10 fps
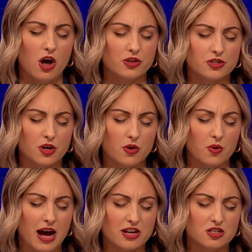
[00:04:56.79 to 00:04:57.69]

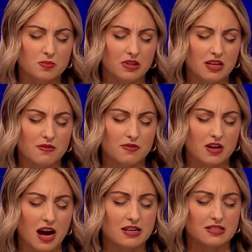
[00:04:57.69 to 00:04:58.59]
Also, I just believe
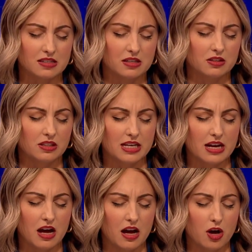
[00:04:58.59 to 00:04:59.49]
God is
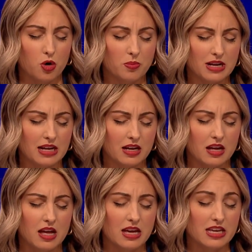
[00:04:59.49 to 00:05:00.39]
literally uh, opening
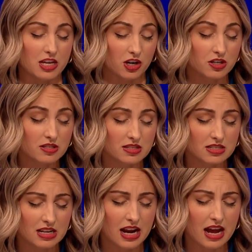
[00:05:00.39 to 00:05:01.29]
ears
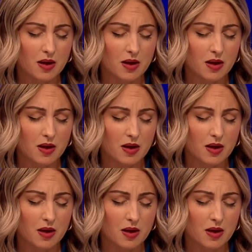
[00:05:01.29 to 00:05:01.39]
today.